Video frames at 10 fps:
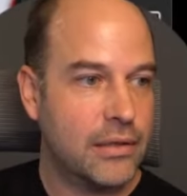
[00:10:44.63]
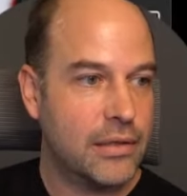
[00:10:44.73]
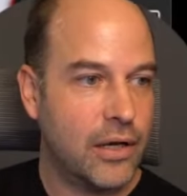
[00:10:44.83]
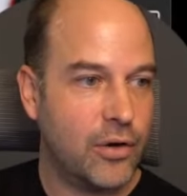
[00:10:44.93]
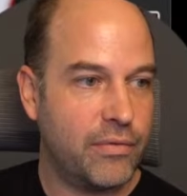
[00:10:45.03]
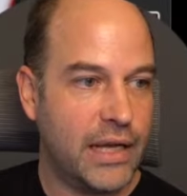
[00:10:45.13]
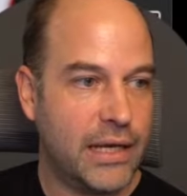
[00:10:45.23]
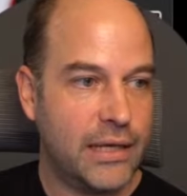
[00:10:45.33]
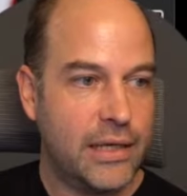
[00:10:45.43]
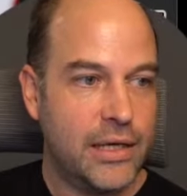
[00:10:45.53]
over
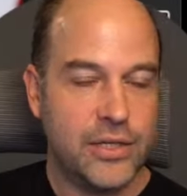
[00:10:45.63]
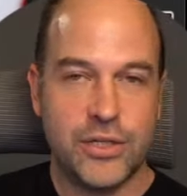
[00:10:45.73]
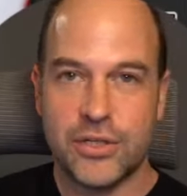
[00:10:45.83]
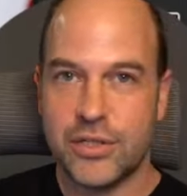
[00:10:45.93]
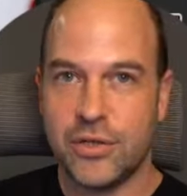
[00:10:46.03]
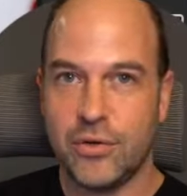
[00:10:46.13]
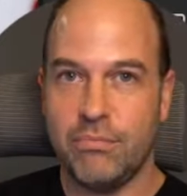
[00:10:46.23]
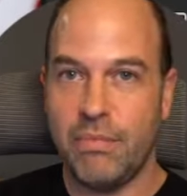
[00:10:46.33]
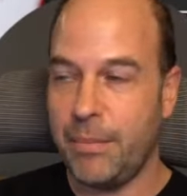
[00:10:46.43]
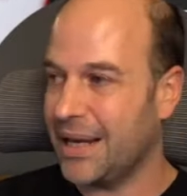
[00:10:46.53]
here just to
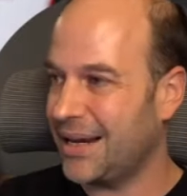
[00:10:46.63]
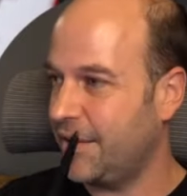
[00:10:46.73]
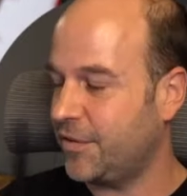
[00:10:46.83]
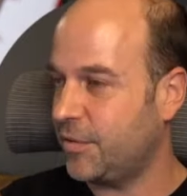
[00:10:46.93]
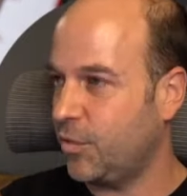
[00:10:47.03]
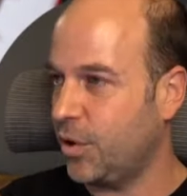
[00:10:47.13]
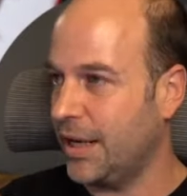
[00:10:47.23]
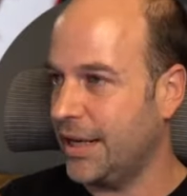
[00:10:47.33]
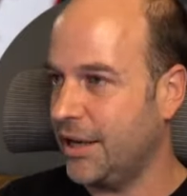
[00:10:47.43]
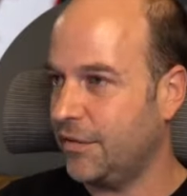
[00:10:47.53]
mimic left and right.
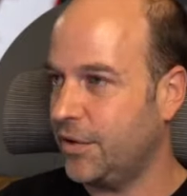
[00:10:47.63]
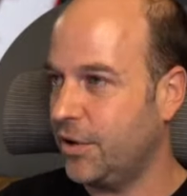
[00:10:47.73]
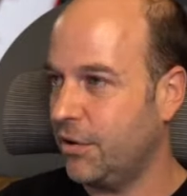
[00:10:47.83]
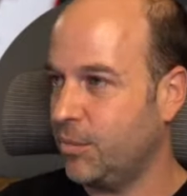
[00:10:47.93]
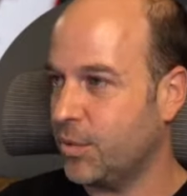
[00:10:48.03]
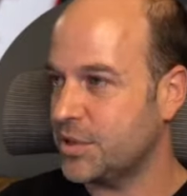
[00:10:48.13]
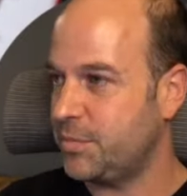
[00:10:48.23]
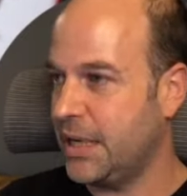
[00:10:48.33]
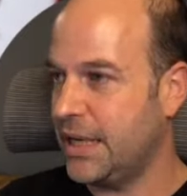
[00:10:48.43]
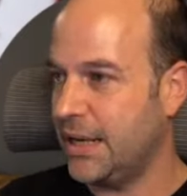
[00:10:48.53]
Now, if you don't know what
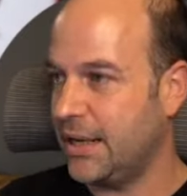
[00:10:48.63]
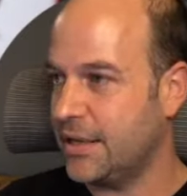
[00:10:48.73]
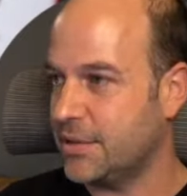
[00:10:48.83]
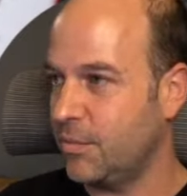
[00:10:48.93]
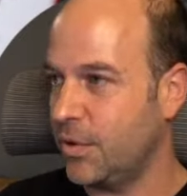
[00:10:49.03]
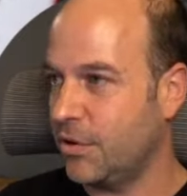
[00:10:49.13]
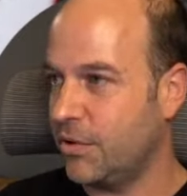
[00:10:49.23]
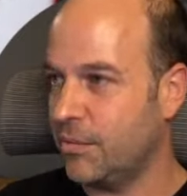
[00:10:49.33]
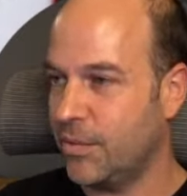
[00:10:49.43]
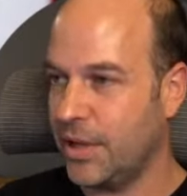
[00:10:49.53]
speed edit is and
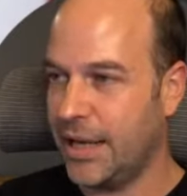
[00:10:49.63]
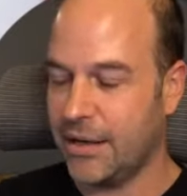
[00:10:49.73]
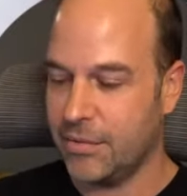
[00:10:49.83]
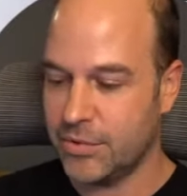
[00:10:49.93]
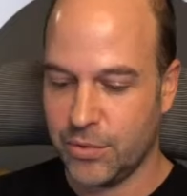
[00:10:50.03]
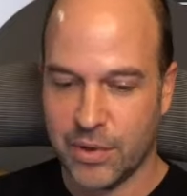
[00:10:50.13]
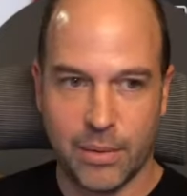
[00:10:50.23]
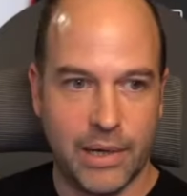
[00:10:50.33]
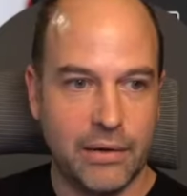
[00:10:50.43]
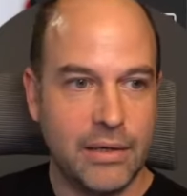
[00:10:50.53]
wondering what the heck I'm talking
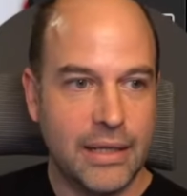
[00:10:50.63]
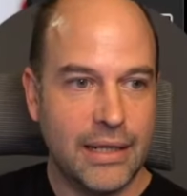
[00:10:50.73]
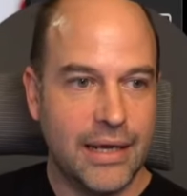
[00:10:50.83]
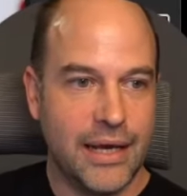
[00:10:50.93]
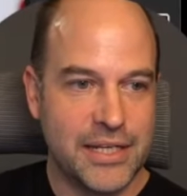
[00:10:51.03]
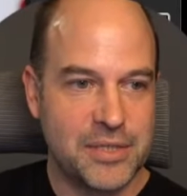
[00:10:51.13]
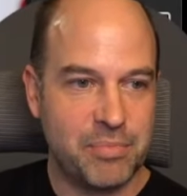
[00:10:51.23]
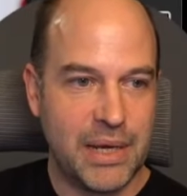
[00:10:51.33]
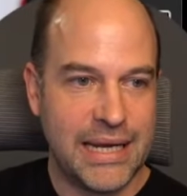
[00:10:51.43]
about, speed